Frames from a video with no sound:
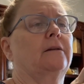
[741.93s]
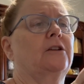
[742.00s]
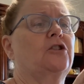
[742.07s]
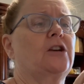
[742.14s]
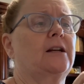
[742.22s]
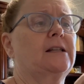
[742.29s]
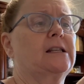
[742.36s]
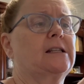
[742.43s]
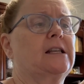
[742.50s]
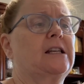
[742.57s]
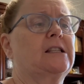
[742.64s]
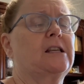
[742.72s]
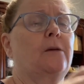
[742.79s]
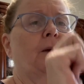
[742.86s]
Genesis
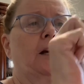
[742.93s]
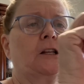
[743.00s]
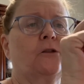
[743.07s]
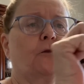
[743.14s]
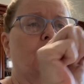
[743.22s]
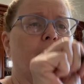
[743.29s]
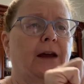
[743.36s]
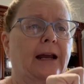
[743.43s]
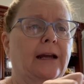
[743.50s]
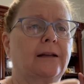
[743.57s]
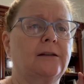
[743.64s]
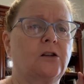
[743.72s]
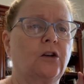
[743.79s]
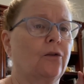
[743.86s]
Heat Set paints for the
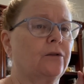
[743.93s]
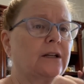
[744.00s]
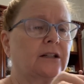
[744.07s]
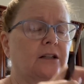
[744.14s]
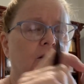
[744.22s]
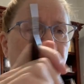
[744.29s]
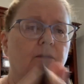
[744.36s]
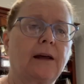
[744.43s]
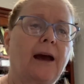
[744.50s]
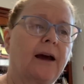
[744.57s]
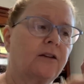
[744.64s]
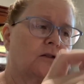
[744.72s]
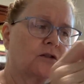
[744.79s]
veins, you don't need to do that.